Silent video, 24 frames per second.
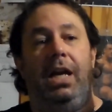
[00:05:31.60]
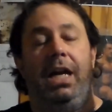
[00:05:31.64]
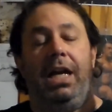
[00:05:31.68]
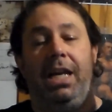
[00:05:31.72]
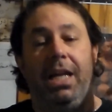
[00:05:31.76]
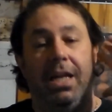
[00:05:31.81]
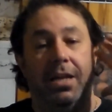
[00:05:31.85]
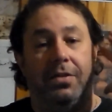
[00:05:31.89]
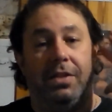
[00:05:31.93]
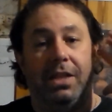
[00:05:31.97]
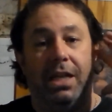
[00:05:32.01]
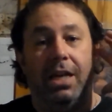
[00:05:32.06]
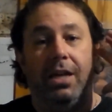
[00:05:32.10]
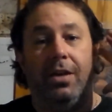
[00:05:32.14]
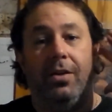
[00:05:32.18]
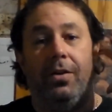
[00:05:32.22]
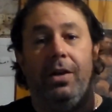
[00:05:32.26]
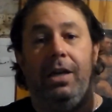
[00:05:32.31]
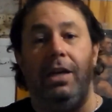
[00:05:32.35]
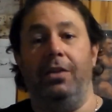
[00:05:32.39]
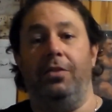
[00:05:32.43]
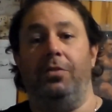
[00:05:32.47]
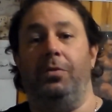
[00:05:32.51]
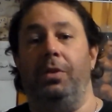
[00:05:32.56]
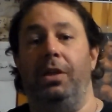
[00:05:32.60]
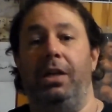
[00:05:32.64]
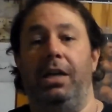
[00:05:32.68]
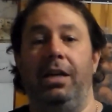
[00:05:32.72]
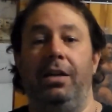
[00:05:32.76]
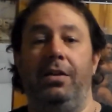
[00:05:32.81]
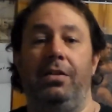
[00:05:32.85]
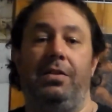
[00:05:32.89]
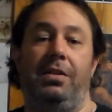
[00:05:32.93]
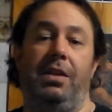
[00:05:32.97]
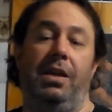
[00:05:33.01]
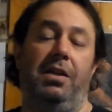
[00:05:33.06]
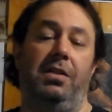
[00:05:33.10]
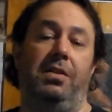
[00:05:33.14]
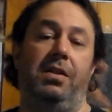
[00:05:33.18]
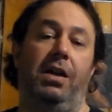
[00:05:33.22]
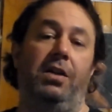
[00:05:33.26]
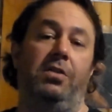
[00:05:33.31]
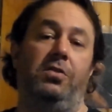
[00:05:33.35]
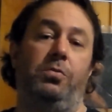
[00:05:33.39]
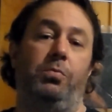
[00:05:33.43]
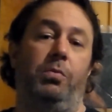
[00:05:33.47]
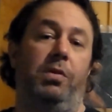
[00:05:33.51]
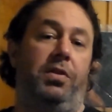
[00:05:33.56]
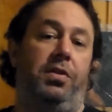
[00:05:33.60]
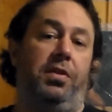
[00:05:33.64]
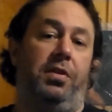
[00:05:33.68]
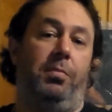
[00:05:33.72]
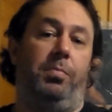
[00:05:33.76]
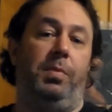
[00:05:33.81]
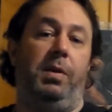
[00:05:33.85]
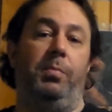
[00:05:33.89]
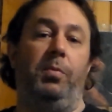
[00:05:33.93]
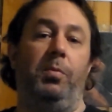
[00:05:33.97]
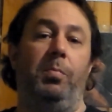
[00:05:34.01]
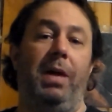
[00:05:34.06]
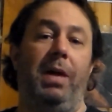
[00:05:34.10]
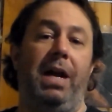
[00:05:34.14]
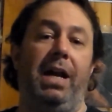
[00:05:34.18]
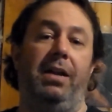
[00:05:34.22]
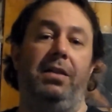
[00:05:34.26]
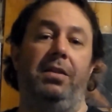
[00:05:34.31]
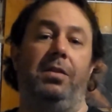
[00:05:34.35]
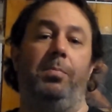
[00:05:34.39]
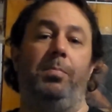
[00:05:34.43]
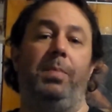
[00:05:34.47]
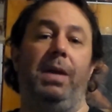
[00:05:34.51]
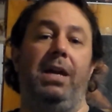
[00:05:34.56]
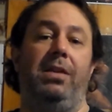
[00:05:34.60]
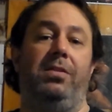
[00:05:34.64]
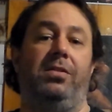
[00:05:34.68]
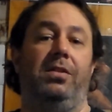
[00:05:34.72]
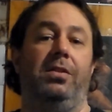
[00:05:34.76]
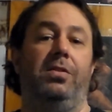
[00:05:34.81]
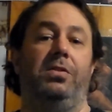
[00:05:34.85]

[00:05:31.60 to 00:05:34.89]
In his ear, he's in touch with the people back at the base,